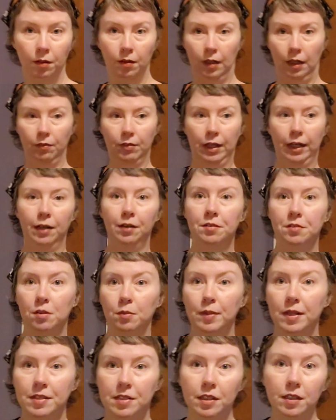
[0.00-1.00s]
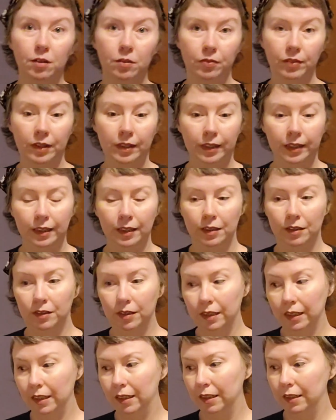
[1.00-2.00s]
I have the house to myself right
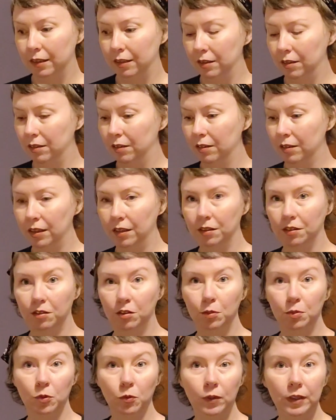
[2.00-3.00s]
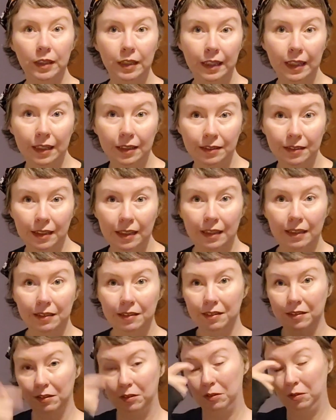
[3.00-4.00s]
now, and it's super windy outside,
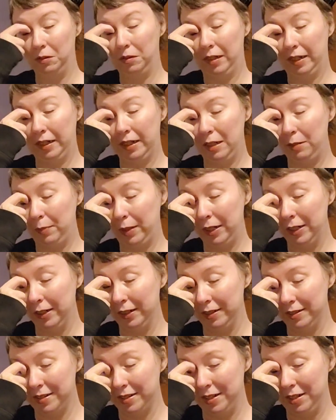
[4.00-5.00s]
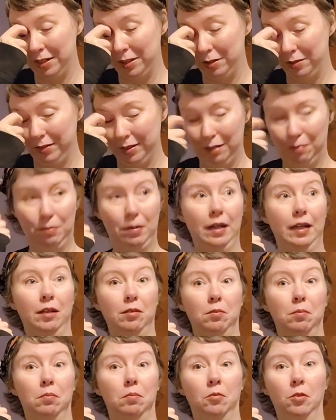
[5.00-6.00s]
so I keep hearing stuff, and I'm like,
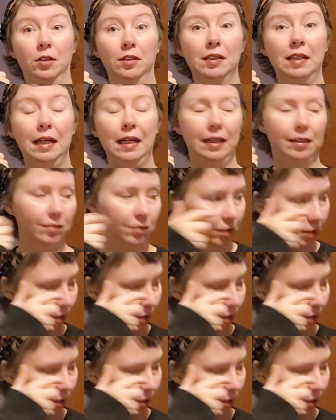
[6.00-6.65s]
what's that?